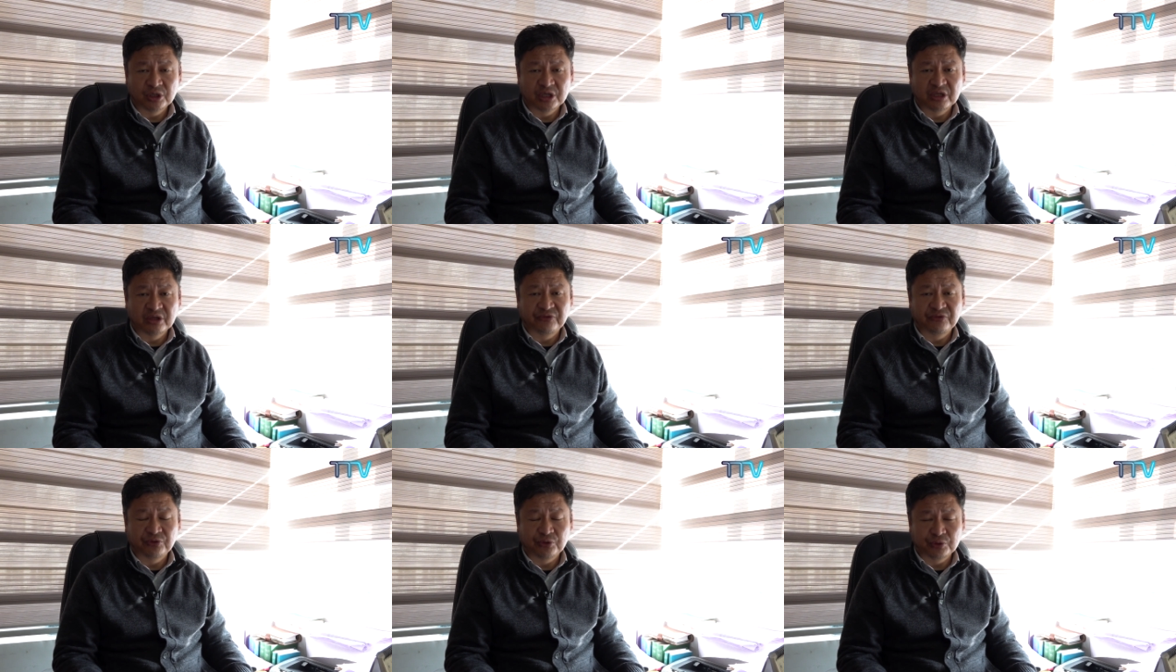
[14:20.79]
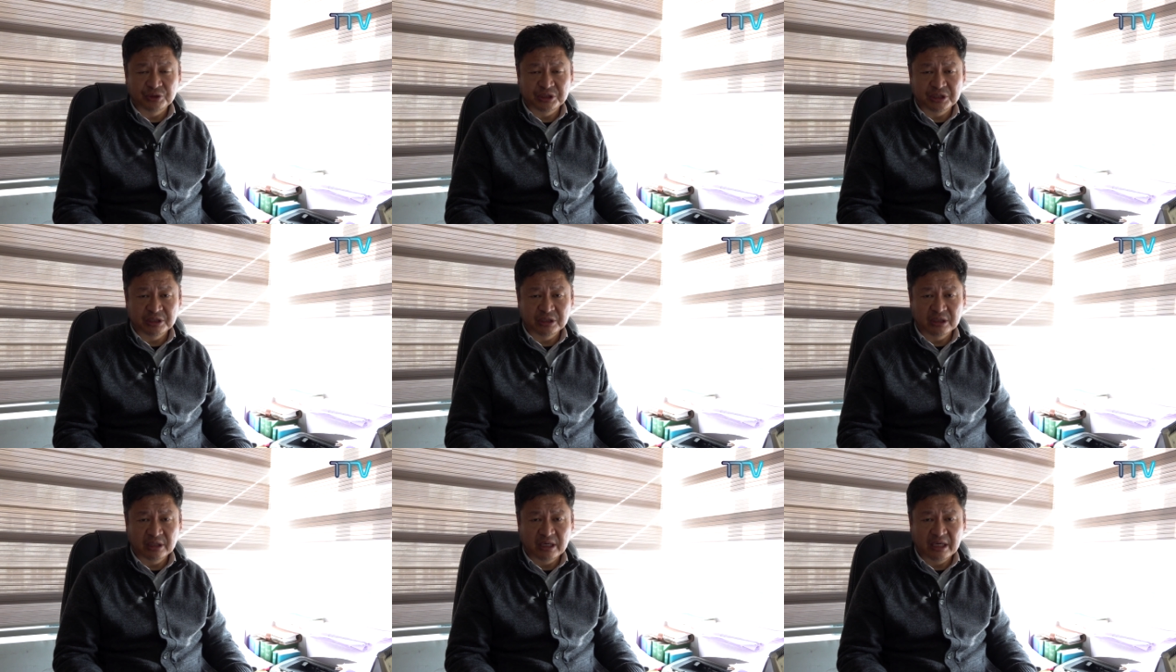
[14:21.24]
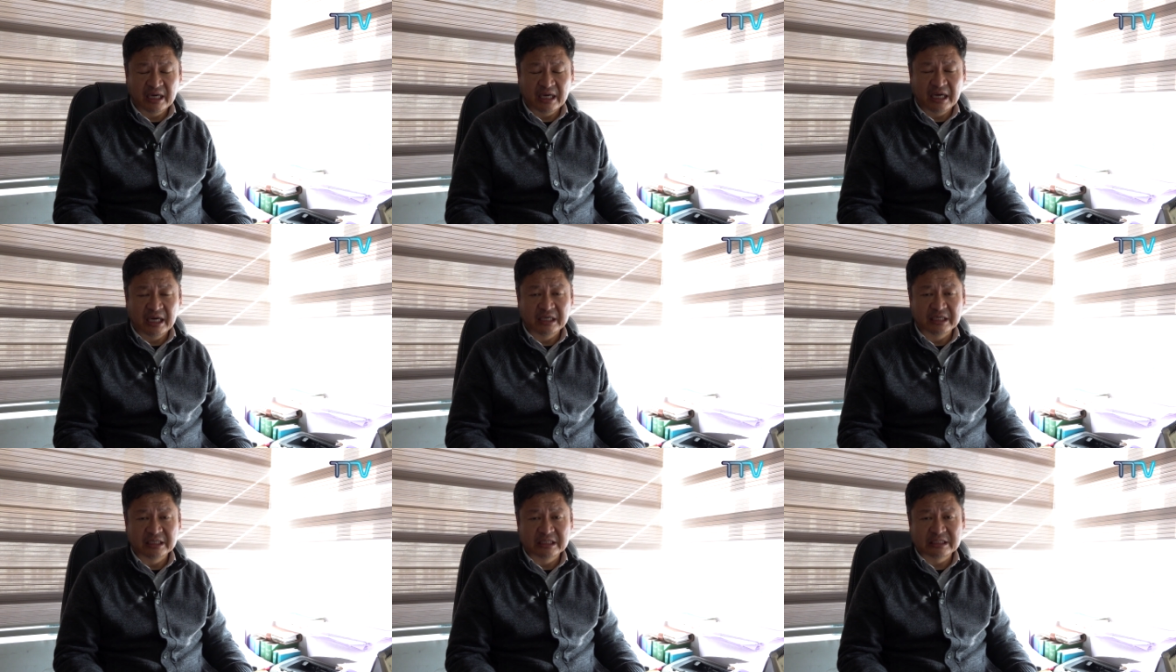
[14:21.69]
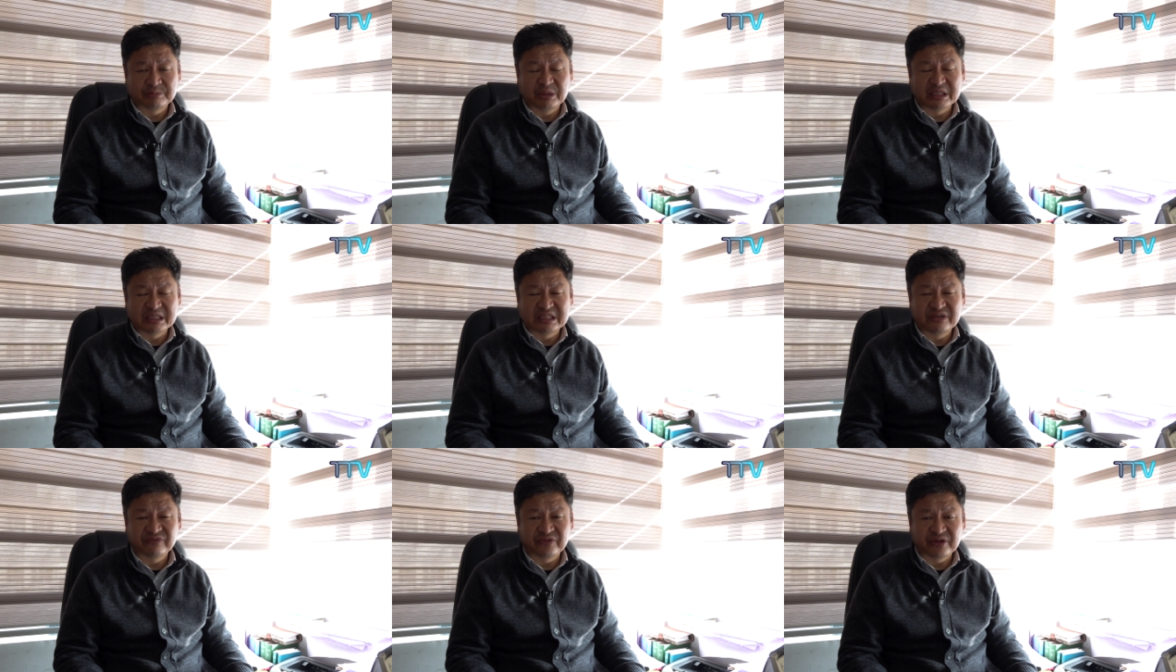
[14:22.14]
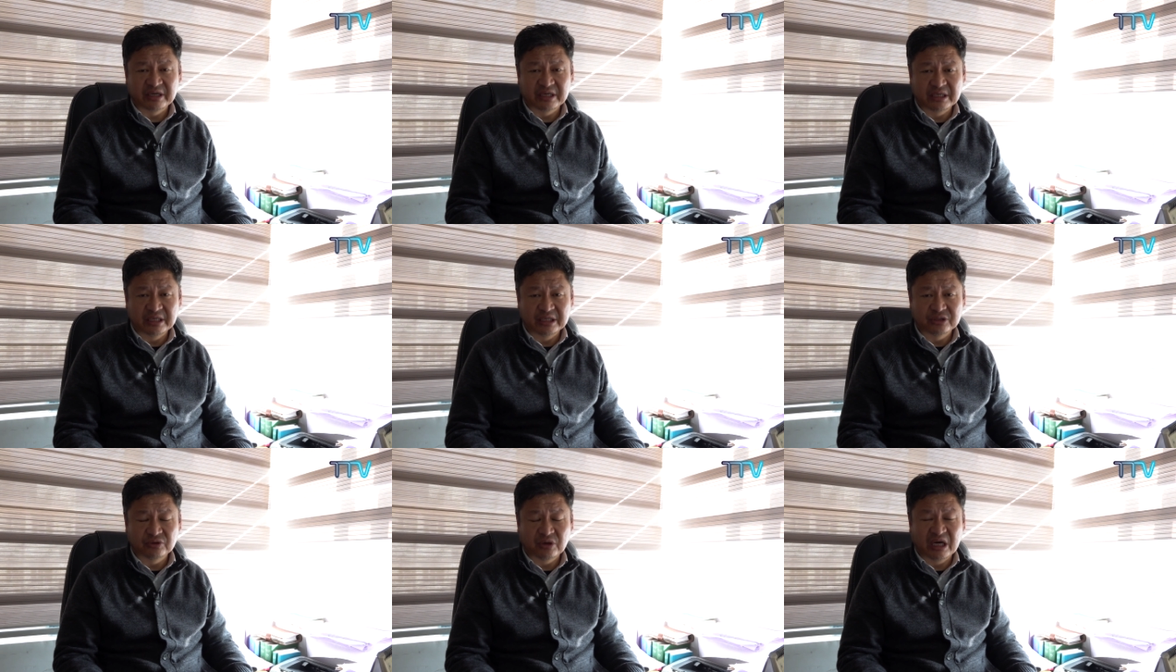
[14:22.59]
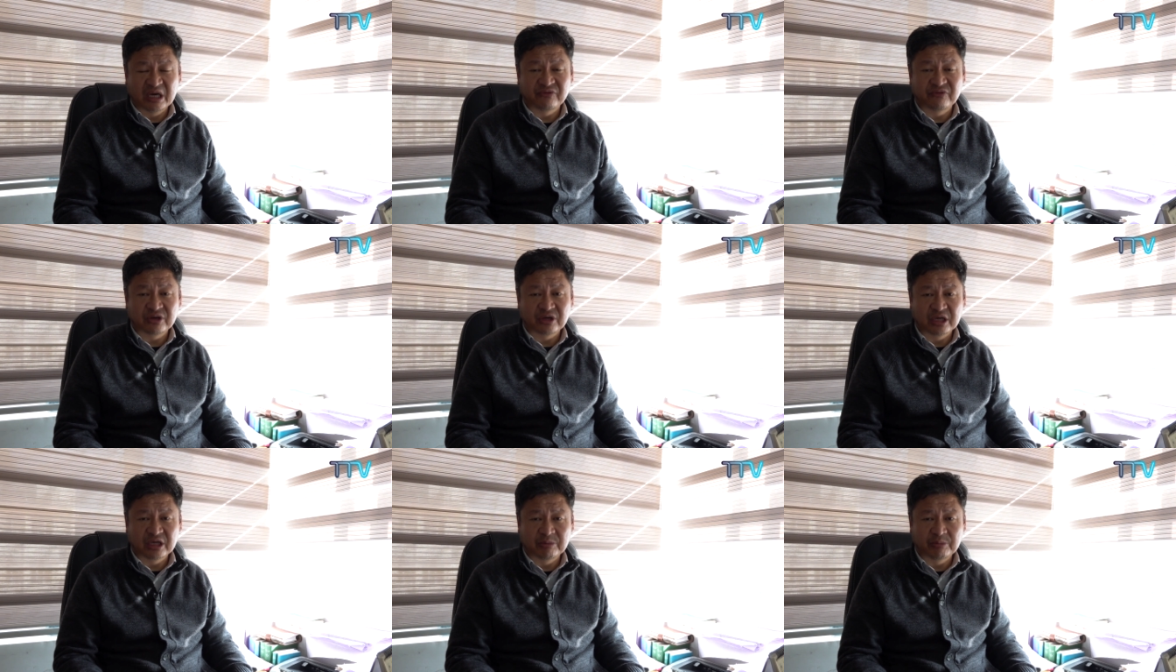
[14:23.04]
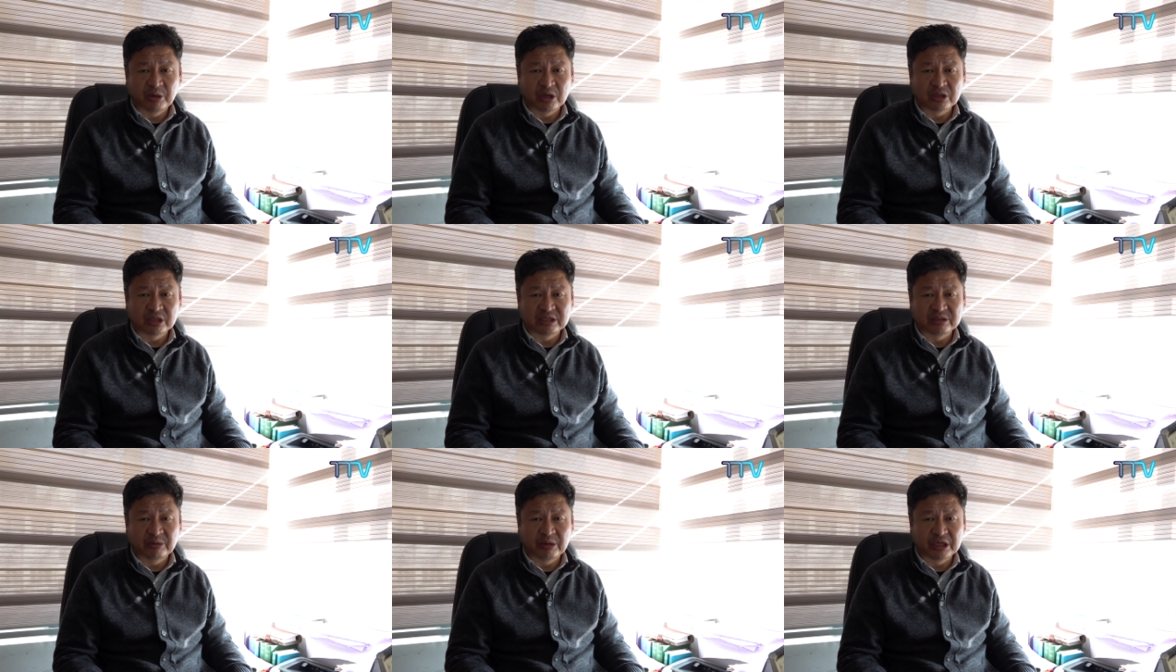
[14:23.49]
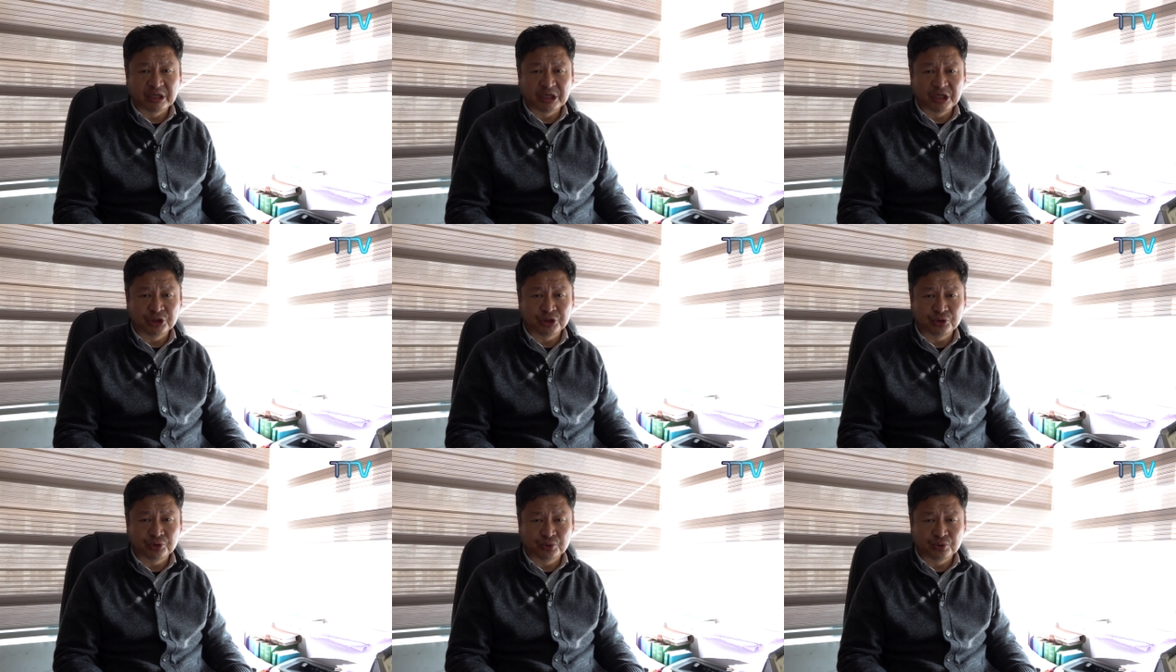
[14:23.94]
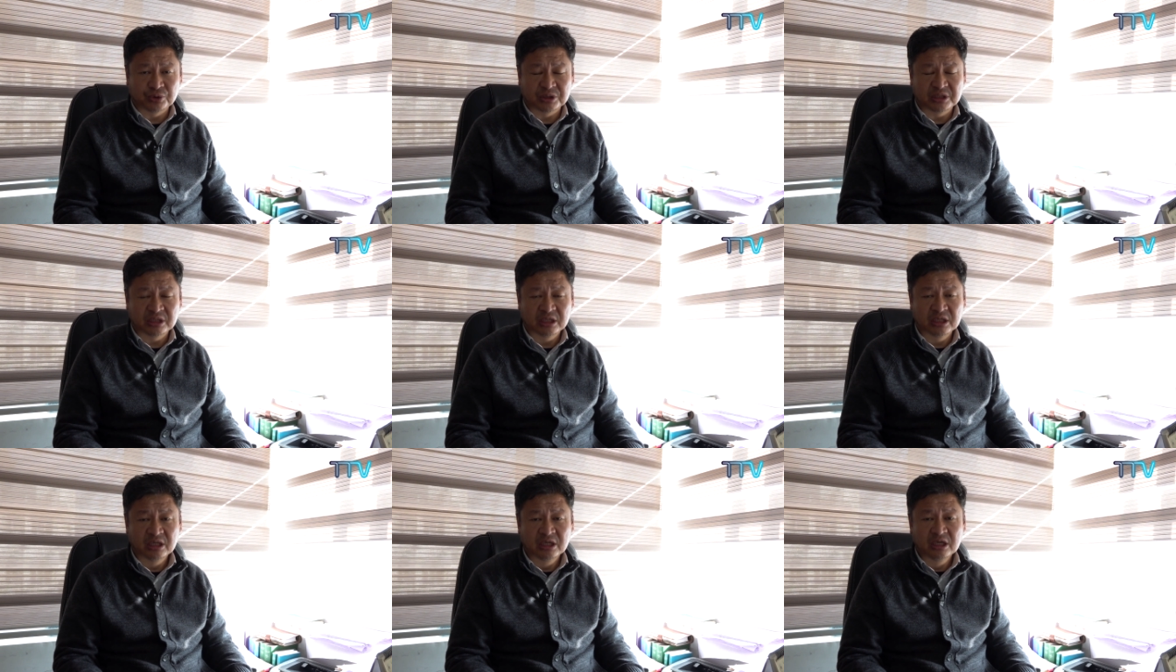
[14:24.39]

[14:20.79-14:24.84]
in the future and specifically to advocate about the Tibetan issues